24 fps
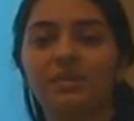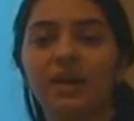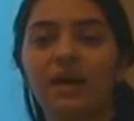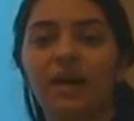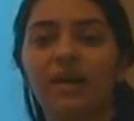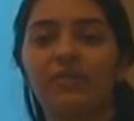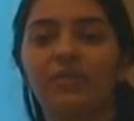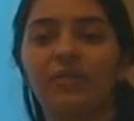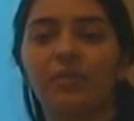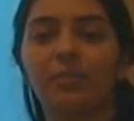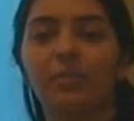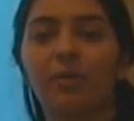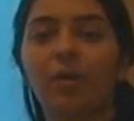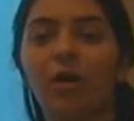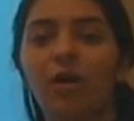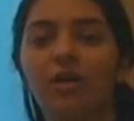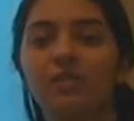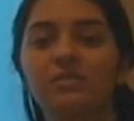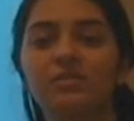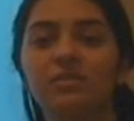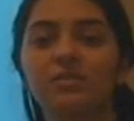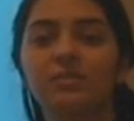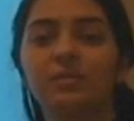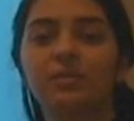have the
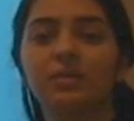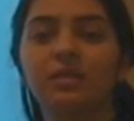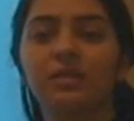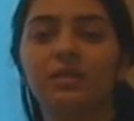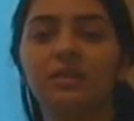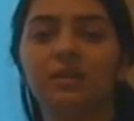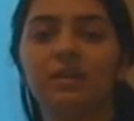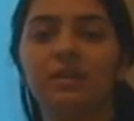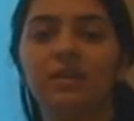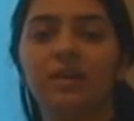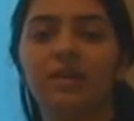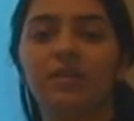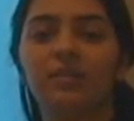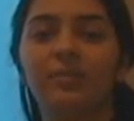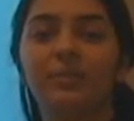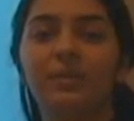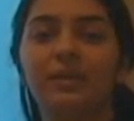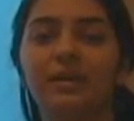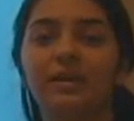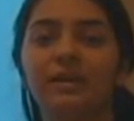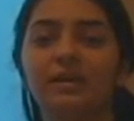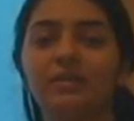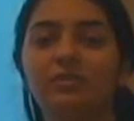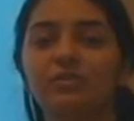possibility of
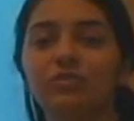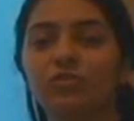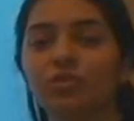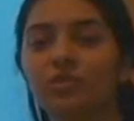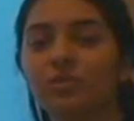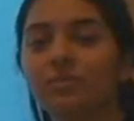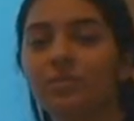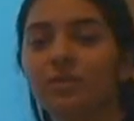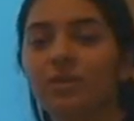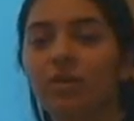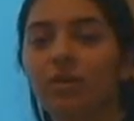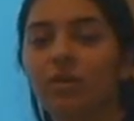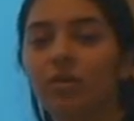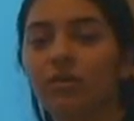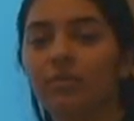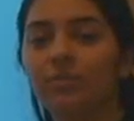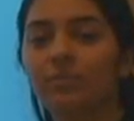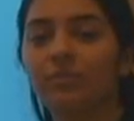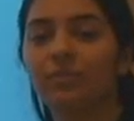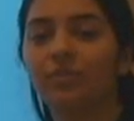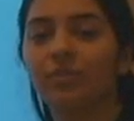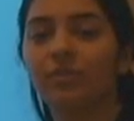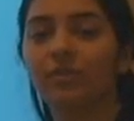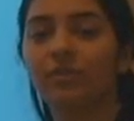being extremely
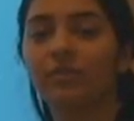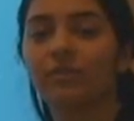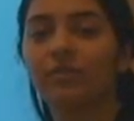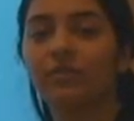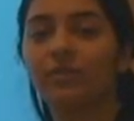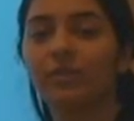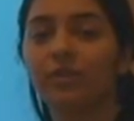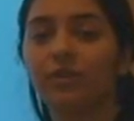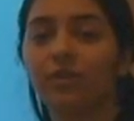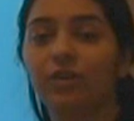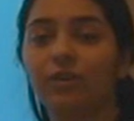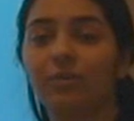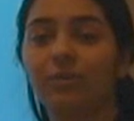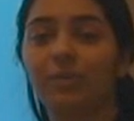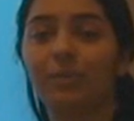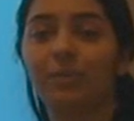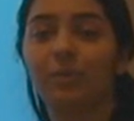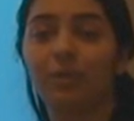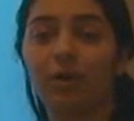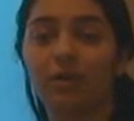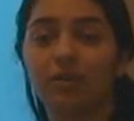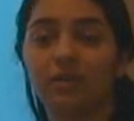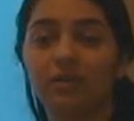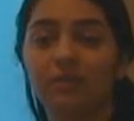harmful for the human
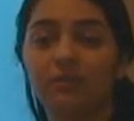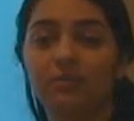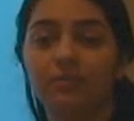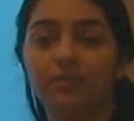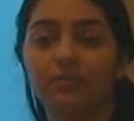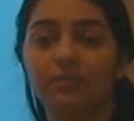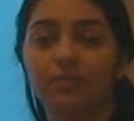body.